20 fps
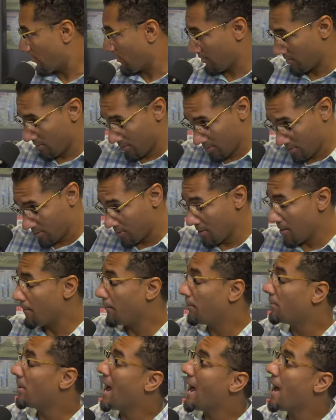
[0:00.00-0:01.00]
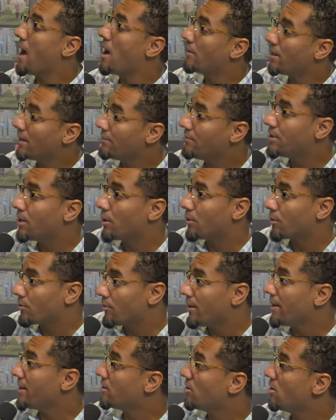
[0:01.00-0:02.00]
Cr- however, though,
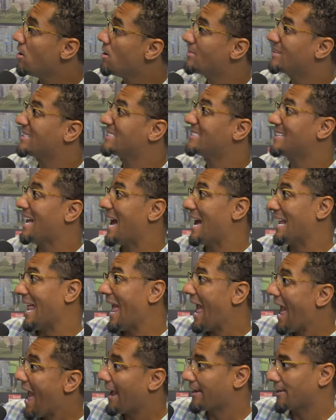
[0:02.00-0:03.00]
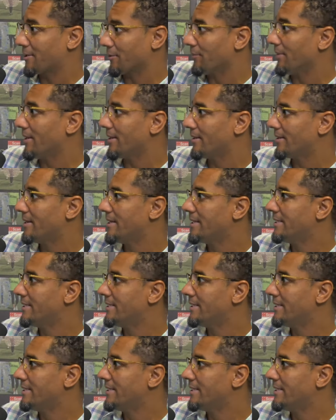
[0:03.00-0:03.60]
Credit Karma is not accurate.